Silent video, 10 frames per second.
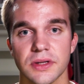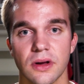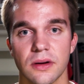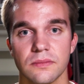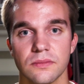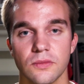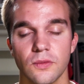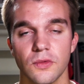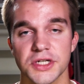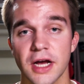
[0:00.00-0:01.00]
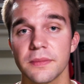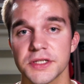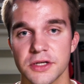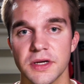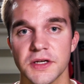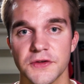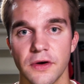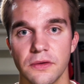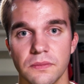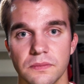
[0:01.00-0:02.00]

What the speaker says: alarm, which happens to be his phone.